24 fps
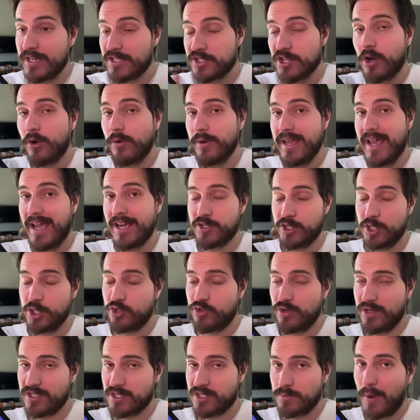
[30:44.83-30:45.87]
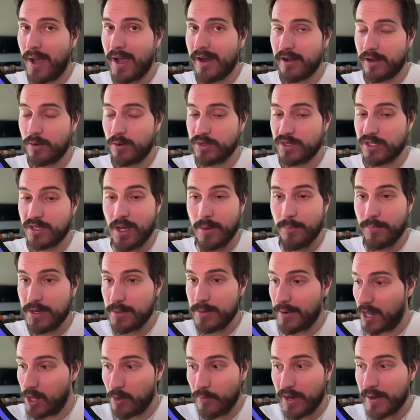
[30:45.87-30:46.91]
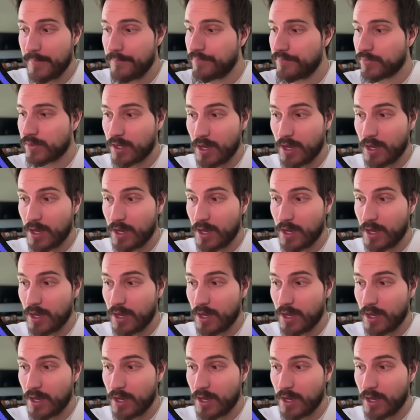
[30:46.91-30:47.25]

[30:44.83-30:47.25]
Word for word: It's already actually transpiring with the company, by the way.